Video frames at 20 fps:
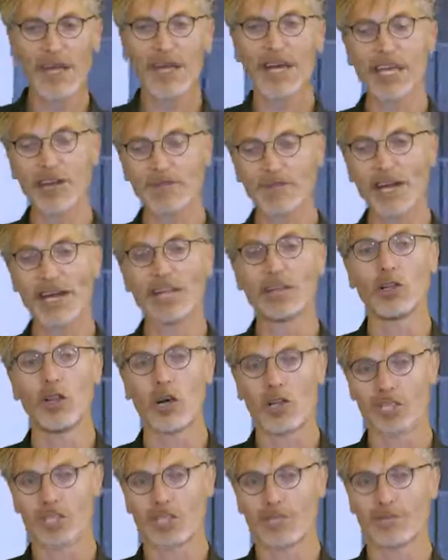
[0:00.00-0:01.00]
and I read
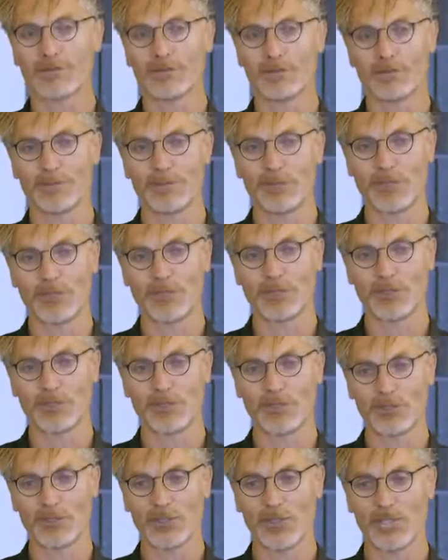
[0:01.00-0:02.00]
lots of different books on
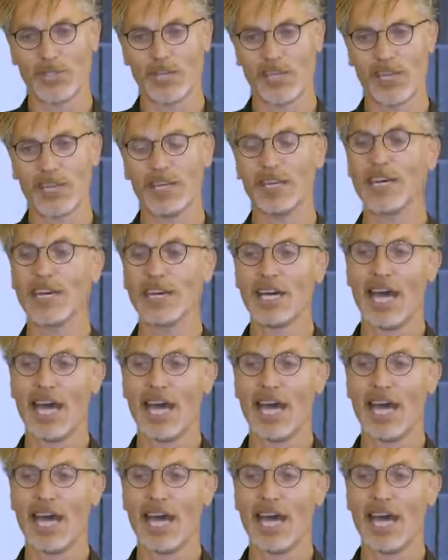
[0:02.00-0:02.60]
nutrition,